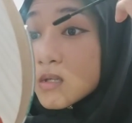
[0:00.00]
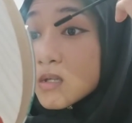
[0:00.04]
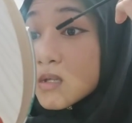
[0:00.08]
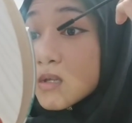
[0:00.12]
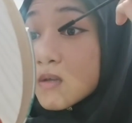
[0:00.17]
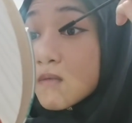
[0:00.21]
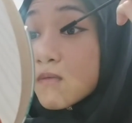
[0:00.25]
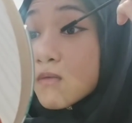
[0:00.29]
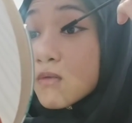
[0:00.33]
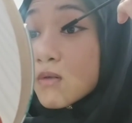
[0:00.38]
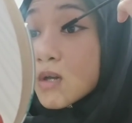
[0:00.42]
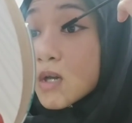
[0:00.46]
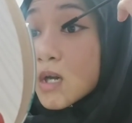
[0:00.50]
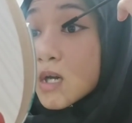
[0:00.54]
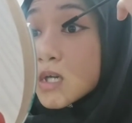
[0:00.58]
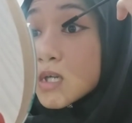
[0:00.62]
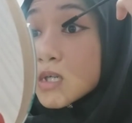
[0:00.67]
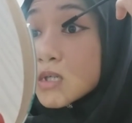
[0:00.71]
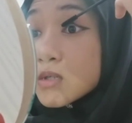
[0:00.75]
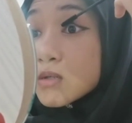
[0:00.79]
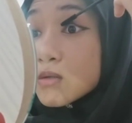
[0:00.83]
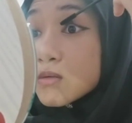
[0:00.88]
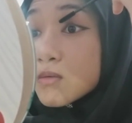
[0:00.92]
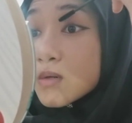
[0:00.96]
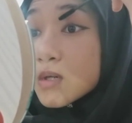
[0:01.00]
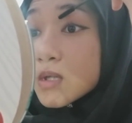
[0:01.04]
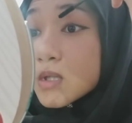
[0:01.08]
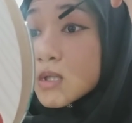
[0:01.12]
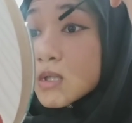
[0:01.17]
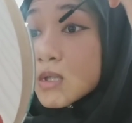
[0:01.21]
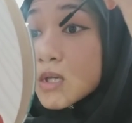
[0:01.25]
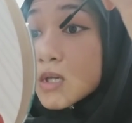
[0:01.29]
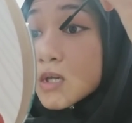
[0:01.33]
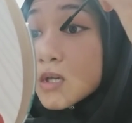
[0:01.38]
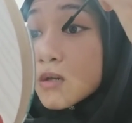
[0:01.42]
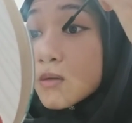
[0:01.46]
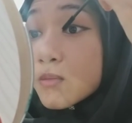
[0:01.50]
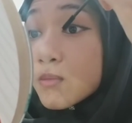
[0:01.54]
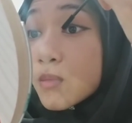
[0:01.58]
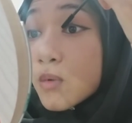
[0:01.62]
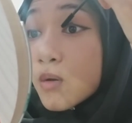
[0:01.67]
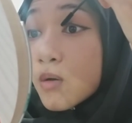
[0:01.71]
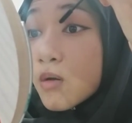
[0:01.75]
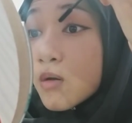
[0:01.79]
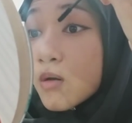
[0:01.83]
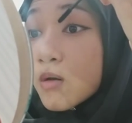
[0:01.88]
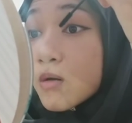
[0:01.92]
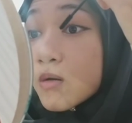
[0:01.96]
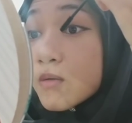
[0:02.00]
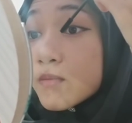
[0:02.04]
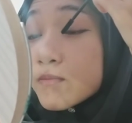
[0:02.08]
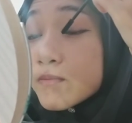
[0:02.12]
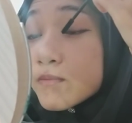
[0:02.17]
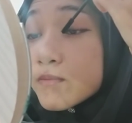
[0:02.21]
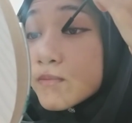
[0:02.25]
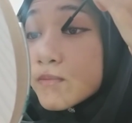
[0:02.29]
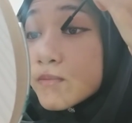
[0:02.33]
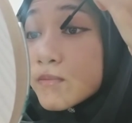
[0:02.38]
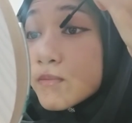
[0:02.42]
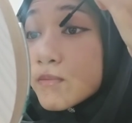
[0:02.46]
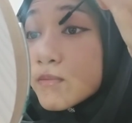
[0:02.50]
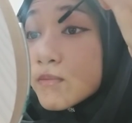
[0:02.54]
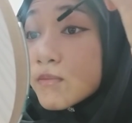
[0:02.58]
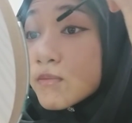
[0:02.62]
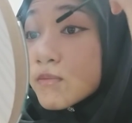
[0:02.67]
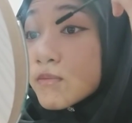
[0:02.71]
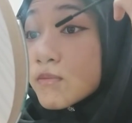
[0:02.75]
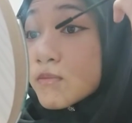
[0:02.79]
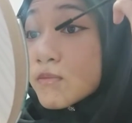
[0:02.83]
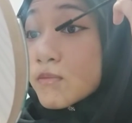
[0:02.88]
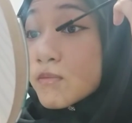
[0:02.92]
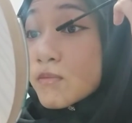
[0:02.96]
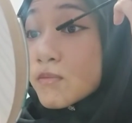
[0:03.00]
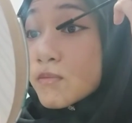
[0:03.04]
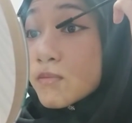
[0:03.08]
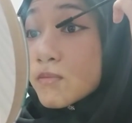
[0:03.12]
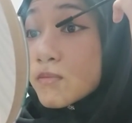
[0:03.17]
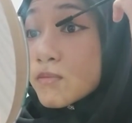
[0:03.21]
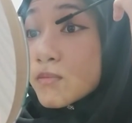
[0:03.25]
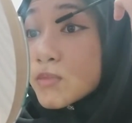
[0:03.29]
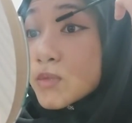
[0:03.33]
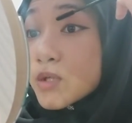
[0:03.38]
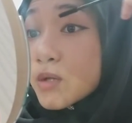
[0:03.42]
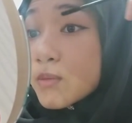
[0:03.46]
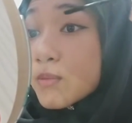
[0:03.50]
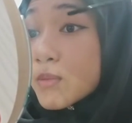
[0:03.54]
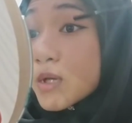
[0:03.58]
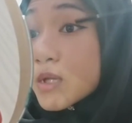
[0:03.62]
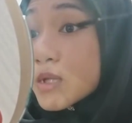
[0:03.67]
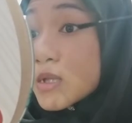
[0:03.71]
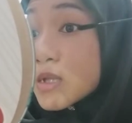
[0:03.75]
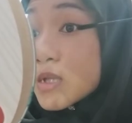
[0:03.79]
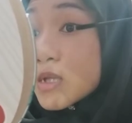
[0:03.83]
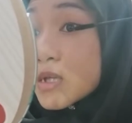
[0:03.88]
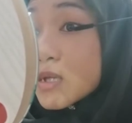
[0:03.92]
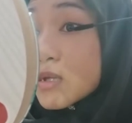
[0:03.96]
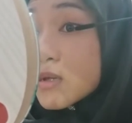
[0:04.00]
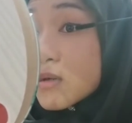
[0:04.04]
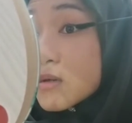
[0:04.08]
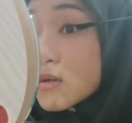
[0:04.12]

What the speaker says: If you guys want like a more dramatic